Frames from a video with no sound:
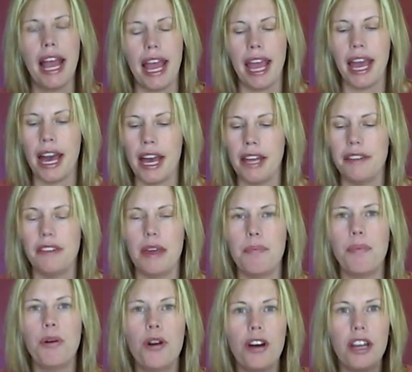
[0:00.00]
And
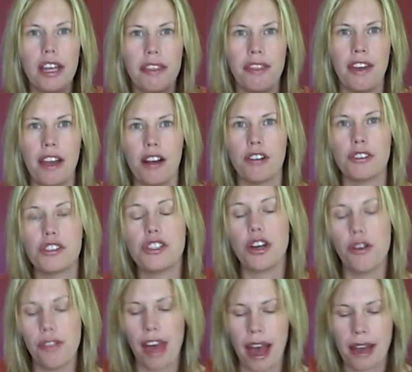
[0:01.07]
they put it there so
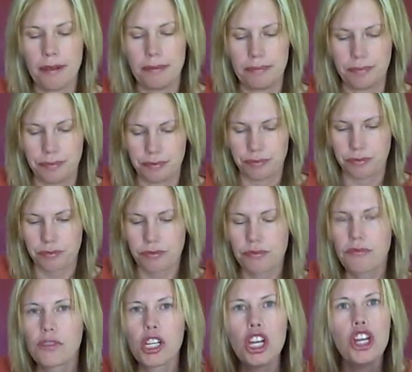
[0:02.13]
that
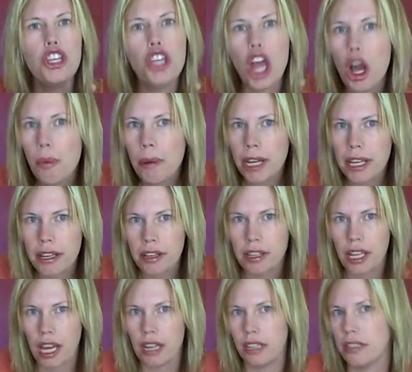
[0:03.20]
nobody
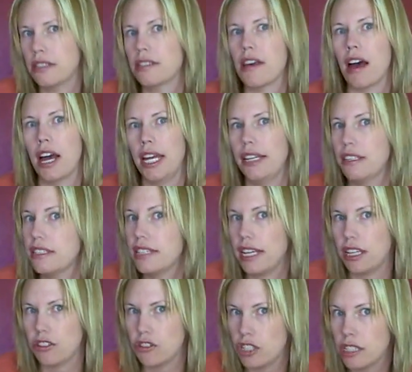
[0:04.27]
could get inside and
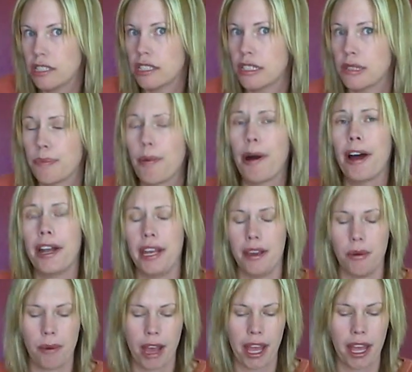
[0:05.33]
take Jesus' body
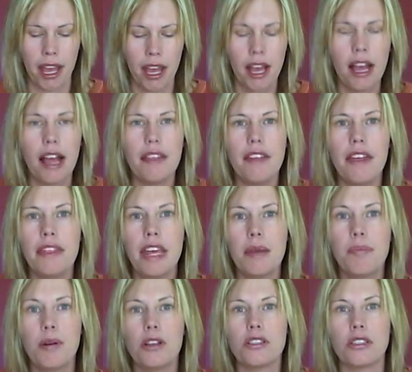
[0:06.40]
away. And then
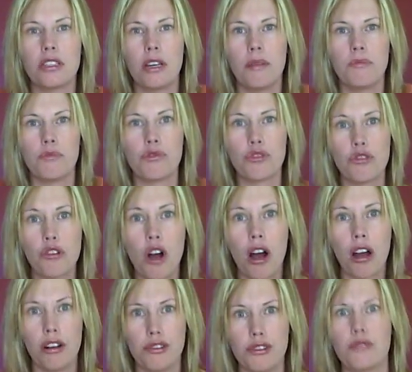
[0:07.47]
they put some
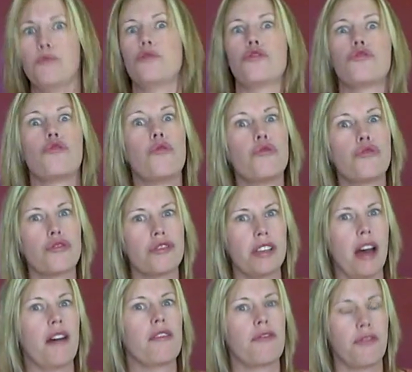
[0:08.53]
guards and soldiers
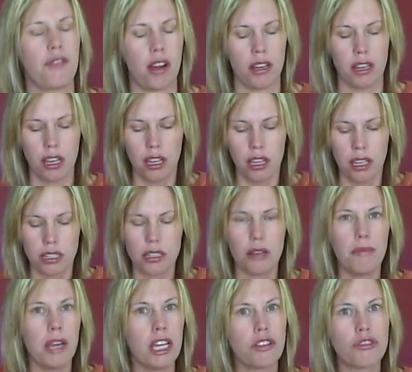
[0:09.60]
out front to
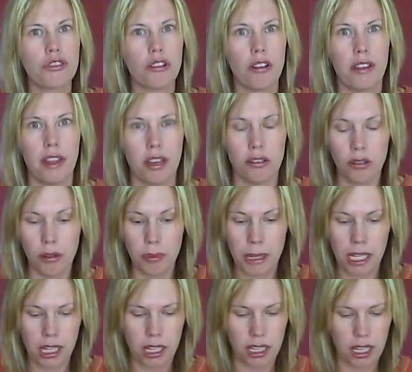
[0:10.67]
make sure that
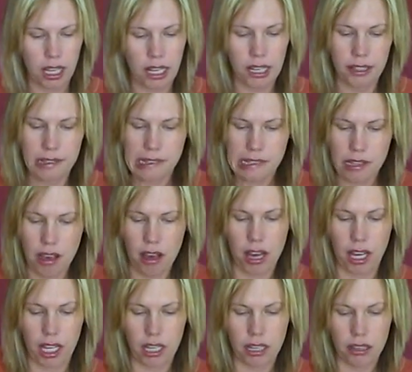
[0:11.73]
nobody could get
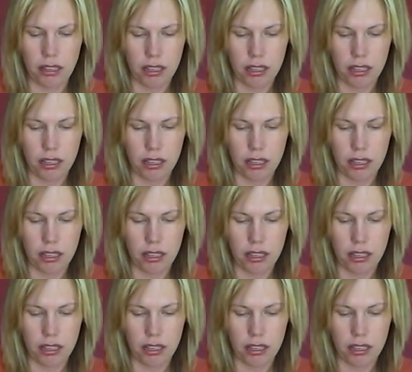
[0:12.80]
inside.